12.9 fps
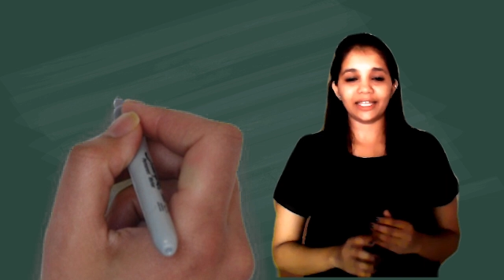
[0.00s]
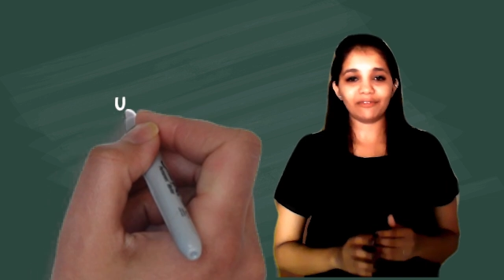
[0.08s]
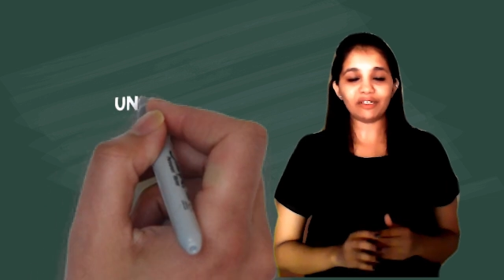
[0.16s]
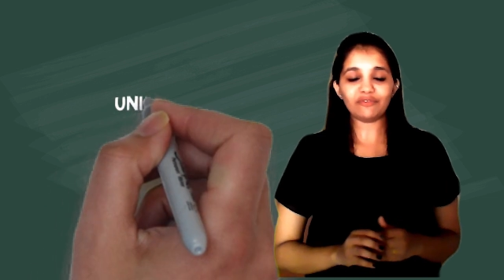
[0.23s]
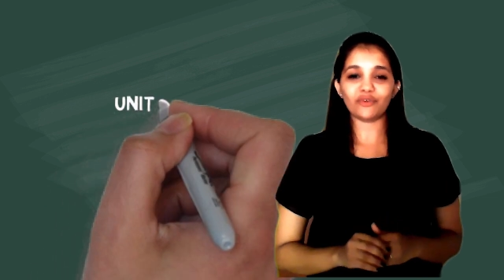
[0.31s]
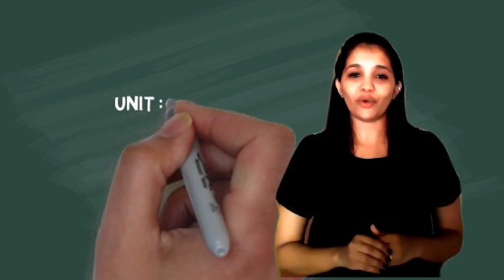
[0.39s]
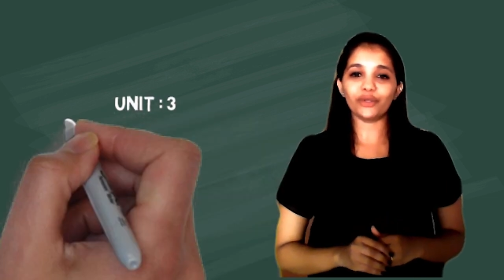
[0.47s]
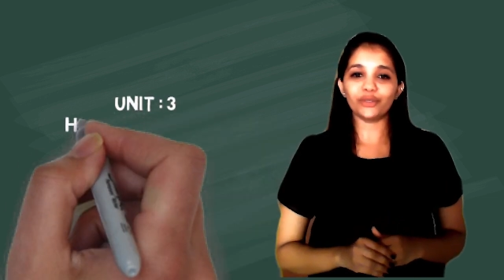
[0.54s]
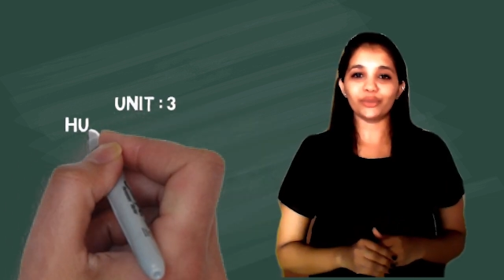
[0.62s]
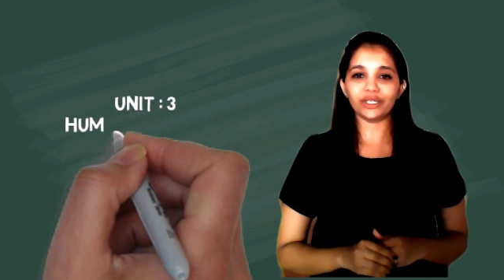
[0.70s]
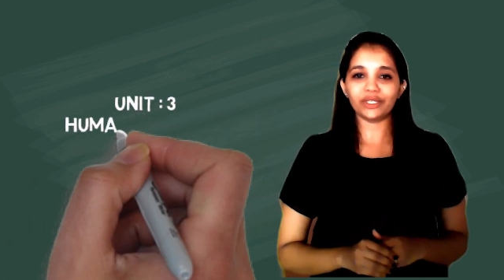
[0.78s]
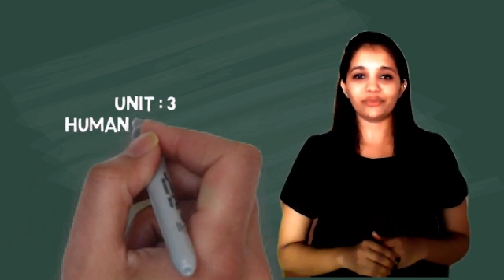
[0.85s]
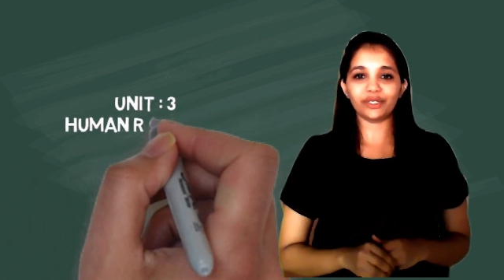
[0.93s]
Level 4,
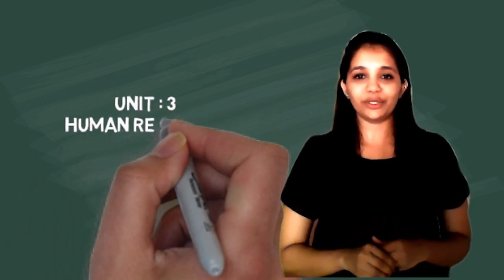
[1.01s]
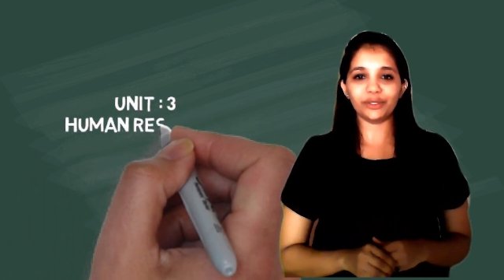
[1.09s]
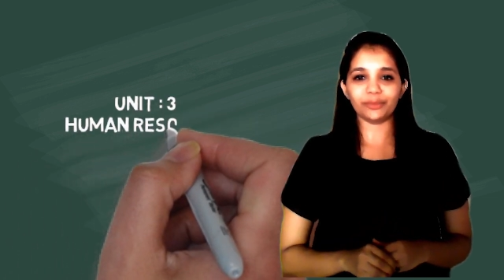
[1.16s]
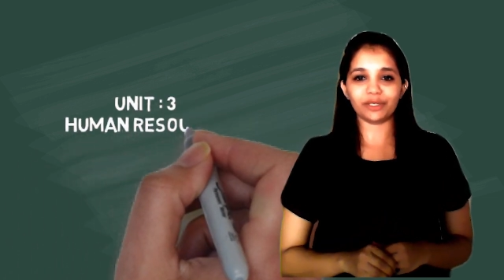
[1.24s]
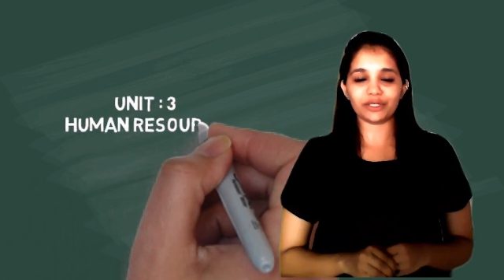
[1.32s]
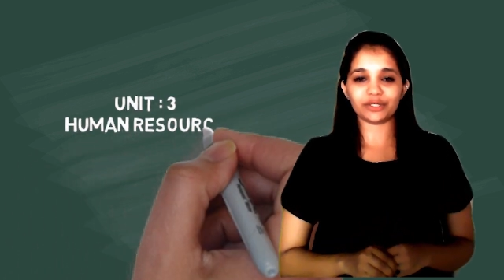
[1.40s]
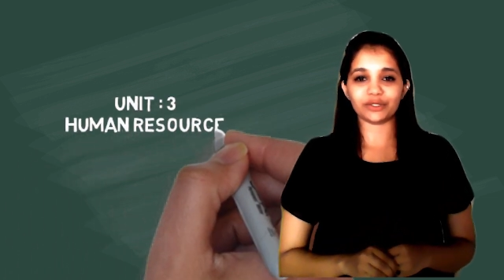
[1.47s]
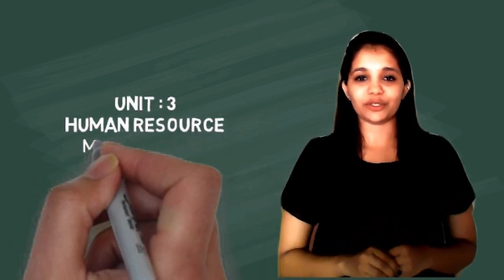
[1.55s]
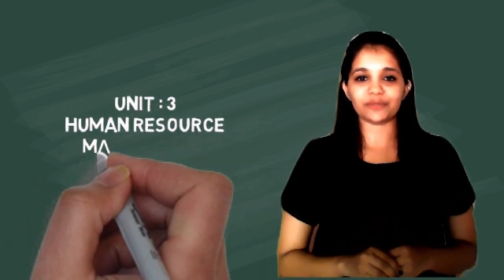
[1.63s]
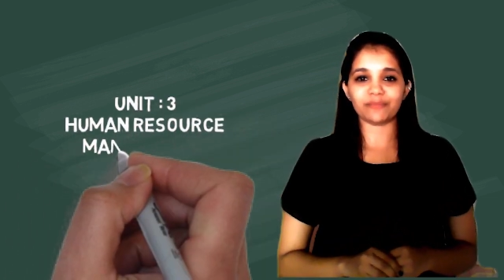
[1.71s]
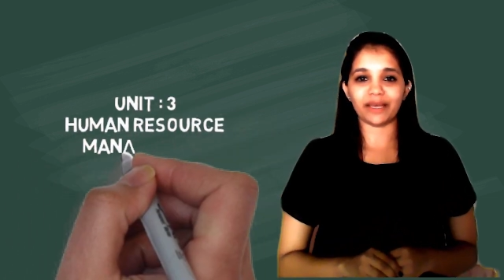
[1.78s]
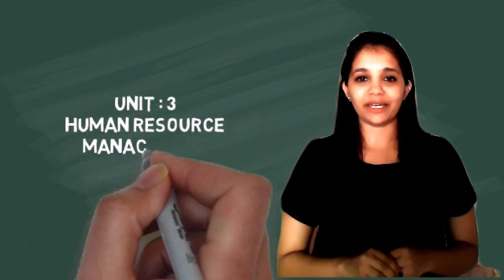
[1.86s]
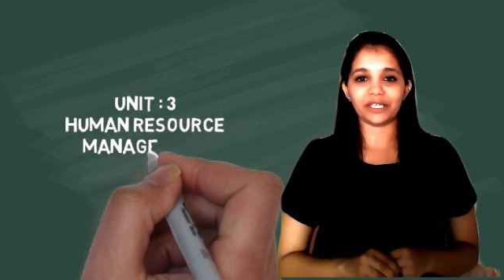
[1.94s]
Unit 3 Human
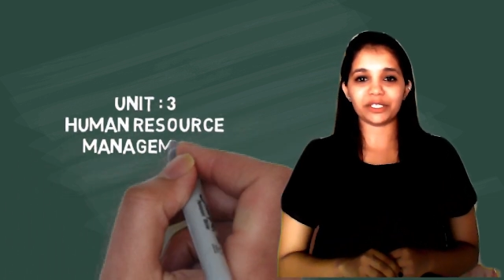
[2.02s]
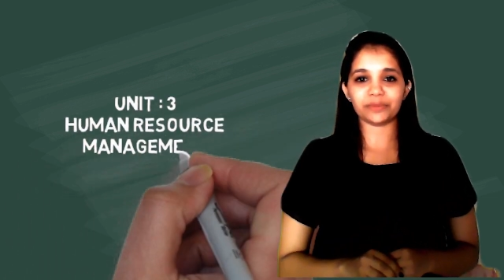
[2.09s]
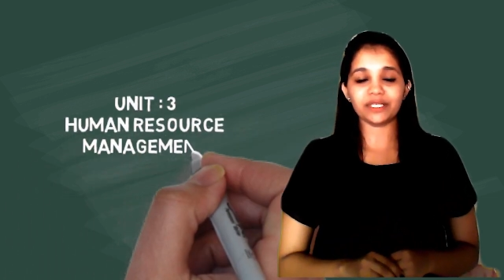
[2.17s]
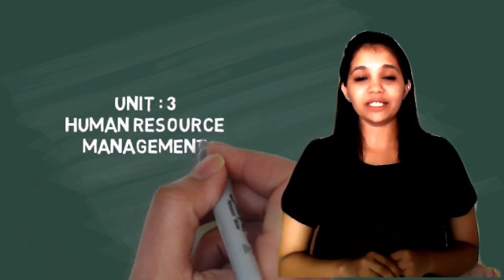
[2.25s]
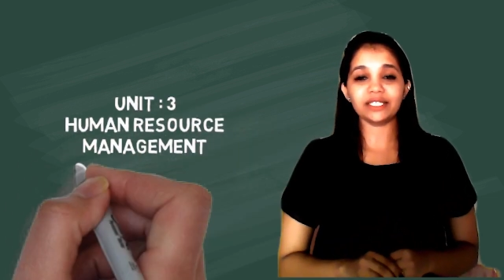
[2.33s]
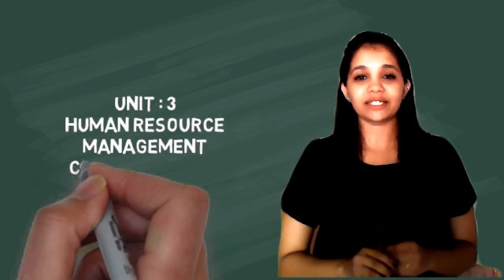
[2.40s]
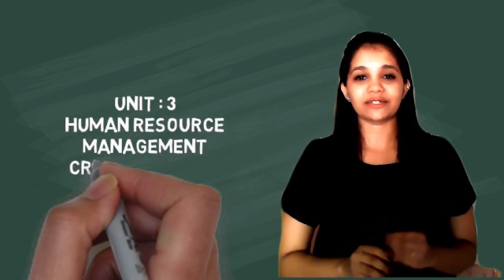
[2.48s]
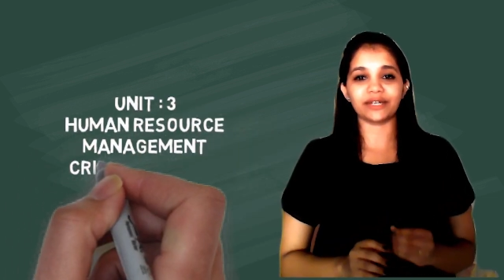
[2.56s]
Resource Management,